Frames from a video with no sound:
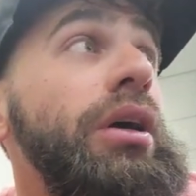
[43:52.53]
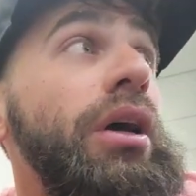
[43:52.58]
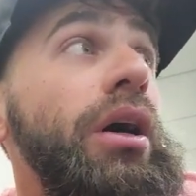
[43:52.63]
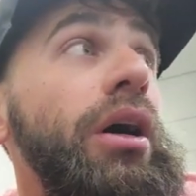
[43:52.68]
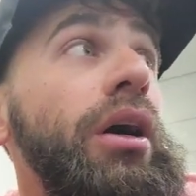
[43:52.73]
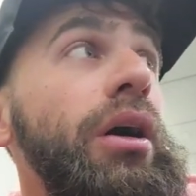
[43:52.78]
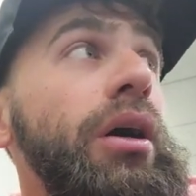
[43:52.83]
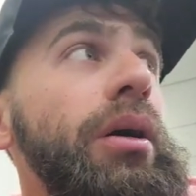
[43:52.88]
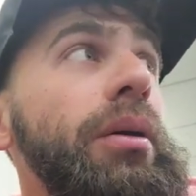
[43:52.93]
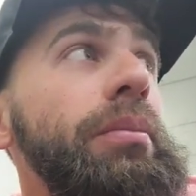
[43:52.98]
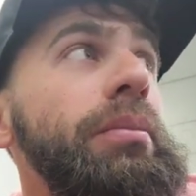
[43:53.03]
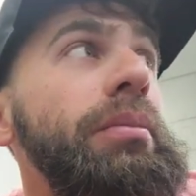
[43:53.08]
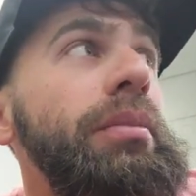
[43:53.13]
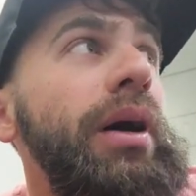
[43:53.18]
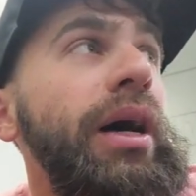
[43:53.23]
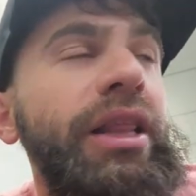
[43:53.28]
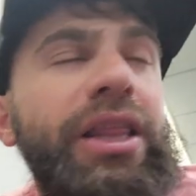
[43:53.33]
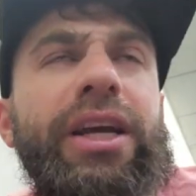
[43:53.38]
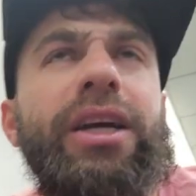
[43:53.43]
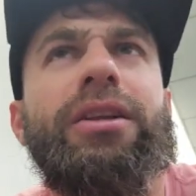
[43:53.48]

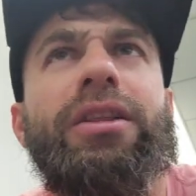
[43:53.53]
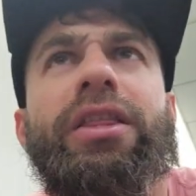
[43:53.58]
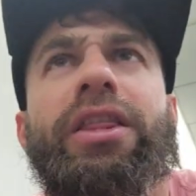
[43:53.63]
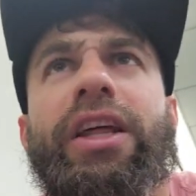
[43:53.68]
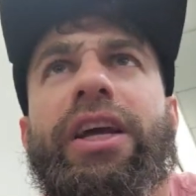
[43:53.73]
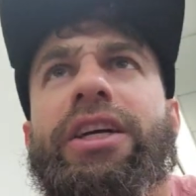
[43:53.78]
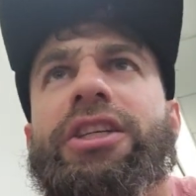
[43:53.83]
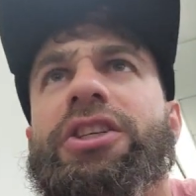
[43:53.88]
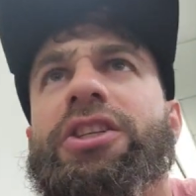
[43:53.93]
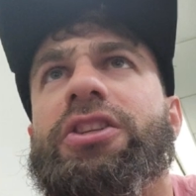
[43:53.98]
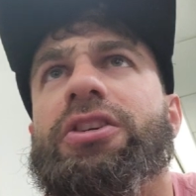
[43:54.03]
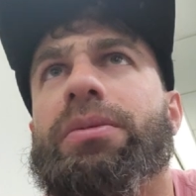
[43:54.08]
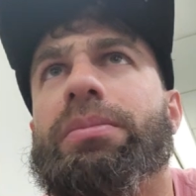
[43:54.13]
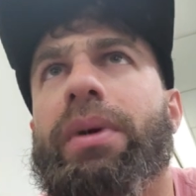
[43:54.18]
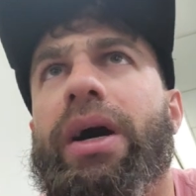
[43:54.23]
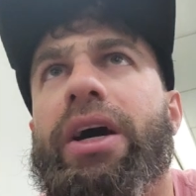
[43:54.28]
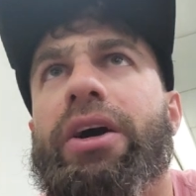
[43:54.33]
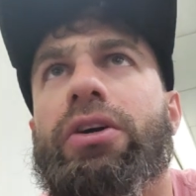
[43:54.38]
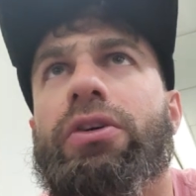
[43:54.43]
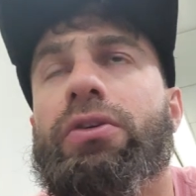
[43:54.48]
I think thanks to
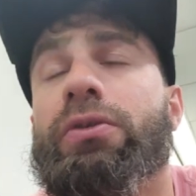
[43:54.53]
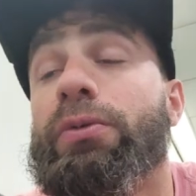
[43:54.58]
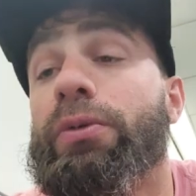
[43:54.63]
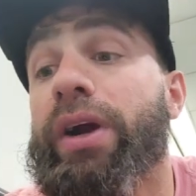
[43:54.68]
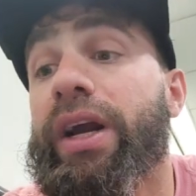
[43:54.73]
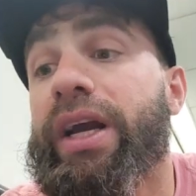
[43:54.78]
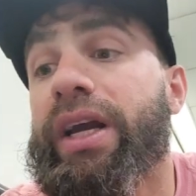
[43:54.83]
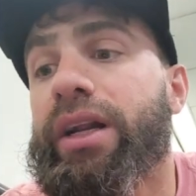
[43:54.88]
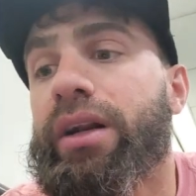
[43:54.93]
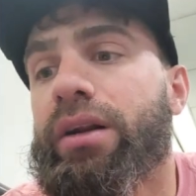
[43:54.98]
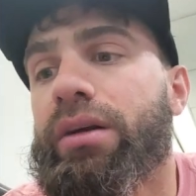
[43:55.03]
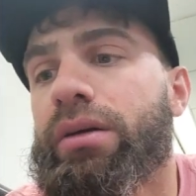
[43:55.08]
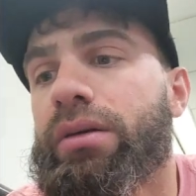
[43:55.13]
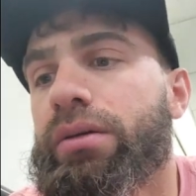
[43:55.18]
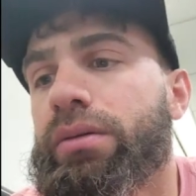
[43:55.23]
my own rain,